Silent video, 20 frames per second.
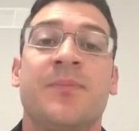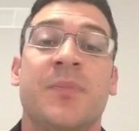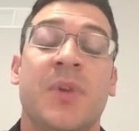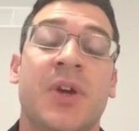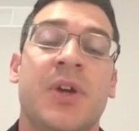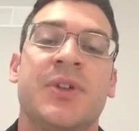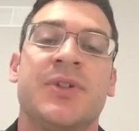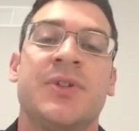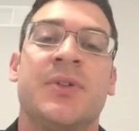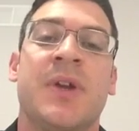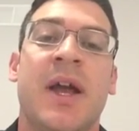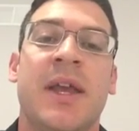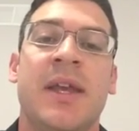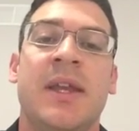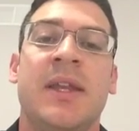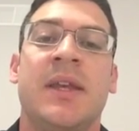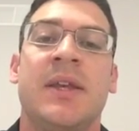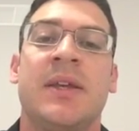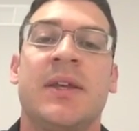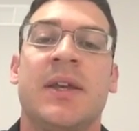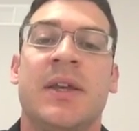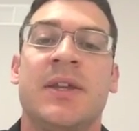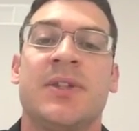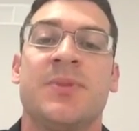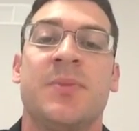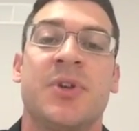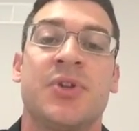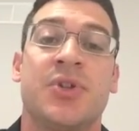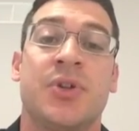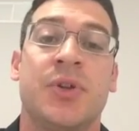because you're not eating
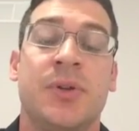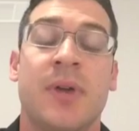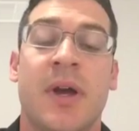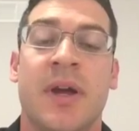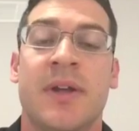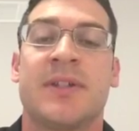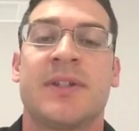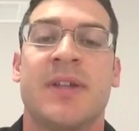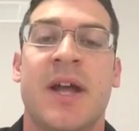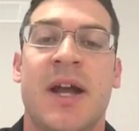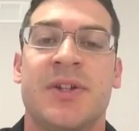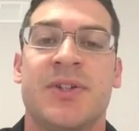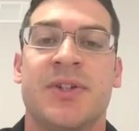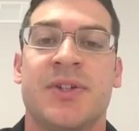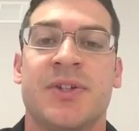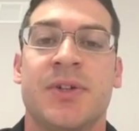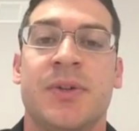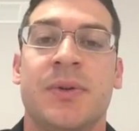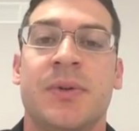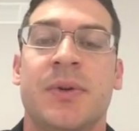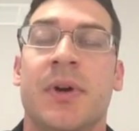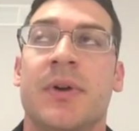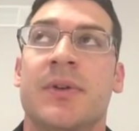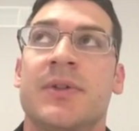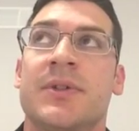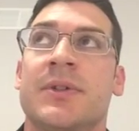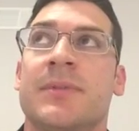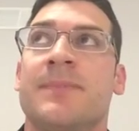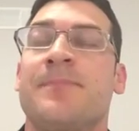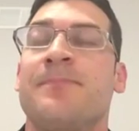as much exogenous
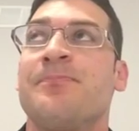glucose.